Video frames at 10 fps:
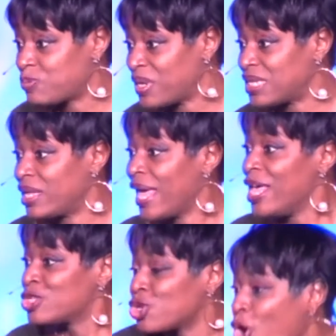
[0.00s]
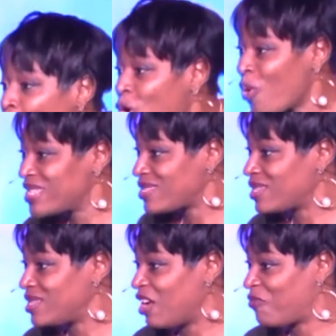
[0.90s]
person. So you're always
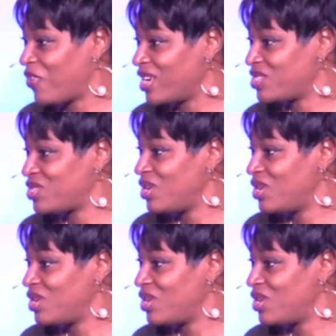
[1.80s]
starting afresh.